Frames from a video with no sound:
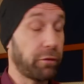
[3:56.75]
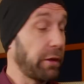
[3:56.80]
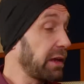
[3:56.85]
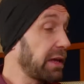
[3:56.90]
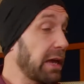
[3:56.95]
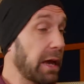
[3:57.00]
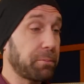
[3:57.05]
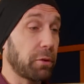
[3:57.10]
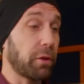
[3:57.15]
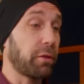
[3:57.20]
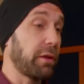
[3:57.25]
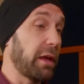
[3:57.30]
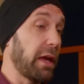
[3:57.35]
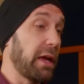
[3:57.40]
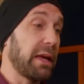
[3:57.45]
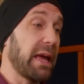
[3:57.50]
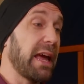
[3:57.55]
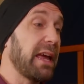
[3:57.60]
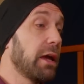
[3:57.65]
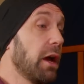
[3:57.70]
They kept on
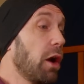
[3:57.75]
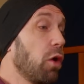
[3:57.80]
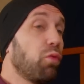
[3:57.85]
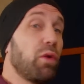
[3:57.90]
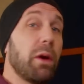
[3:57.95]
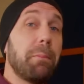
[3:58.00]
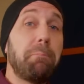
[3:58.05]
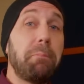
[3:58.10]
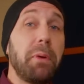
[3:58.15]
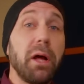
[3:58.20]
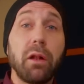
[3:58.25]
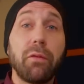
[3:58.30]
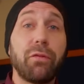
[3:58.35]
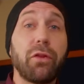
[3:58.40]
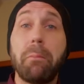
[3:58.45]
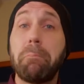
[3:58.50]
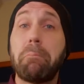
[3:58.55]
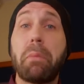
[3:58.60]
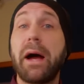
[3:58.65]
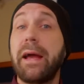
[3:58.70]
saying, hey, we build
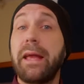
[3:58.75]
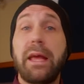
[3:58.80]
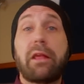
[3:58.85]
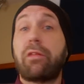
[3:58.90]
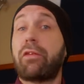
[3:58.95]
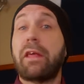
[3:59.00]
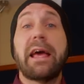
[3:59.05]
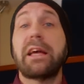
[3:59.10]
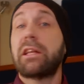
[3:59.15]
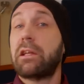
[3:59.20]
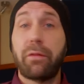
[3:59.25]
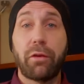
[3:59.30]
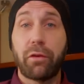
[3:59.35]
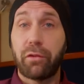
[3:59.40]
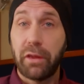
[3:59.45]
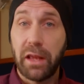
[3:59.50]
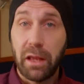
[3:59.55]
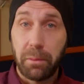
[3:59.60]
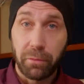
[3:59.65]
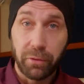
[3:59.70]
them by exactly the
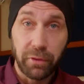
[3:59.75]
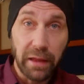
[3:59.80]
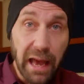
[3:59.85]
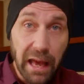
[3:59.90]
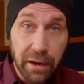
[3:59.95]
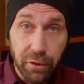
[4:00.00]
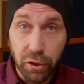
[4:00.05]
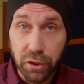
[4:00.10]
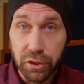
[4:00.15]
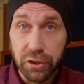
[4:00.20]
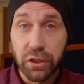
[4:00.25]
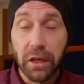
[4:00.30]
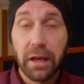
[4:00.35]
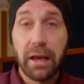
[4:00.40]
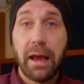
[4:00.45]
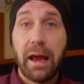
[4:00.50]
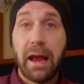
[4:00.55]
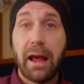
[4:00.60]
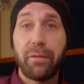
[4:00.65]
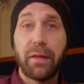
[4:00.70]
same standards,
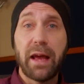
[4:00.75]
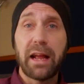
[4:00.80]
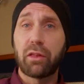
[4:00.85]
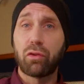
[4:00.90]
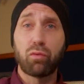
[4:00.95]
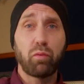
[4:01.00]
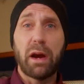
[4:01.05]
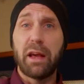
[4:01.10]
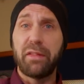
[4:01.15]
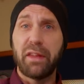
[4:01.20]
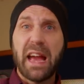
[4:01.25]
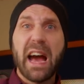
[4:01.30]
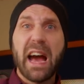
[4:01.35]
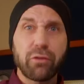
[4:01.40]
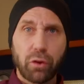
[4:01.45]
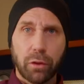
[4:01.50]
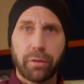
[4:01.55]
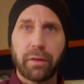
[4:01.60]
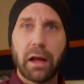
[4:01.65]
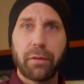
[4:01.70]
and that's why they
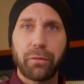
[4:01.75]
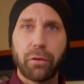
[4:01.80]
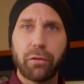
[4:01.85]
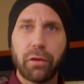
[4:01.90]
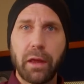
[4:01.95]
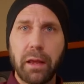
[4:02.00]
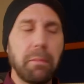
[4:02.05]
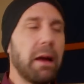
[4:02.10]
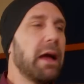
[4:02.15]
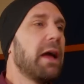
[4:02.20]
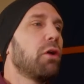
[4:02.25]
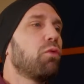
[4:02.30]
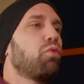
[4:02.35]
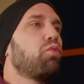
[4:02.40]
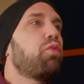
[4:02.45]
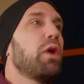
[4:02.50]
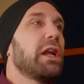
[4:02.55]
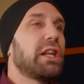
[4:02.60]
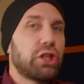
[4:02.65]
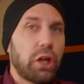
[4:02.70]
to sound the same,
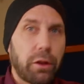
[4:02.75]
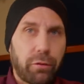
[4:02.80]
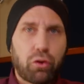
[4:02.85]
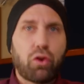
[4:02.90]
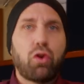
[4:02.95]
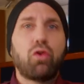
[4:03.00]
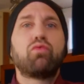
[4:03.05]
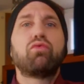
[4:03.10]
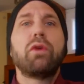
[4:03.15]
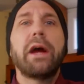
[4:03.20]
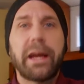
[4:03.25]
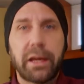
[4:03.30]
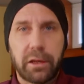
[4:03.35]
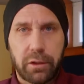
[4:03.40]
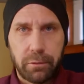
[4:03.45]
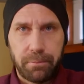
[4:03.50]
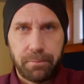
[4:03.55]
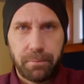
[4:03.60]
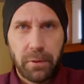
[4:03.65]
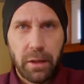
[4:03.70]
which is
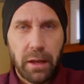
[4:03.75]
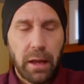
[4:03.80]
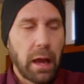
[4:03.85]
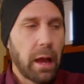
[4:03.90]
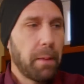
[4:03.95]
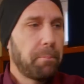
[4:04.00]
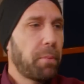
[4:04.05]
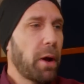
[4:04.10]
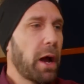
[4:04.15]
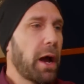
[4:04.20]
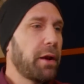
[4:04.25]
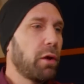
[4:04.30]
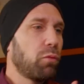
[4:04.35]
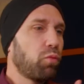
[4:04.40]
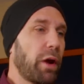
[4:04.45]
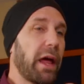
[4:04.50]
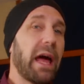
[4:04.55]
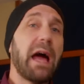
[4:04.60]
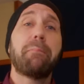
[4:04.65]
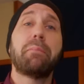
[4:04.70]
correct. But
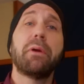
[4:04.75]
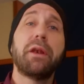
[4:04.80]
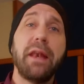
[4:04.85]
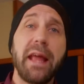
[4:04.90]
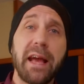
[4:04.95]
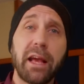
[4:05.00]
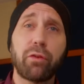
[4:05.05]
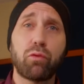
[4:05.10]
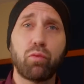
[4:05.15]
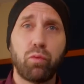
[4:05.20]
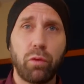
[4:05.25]
what happened next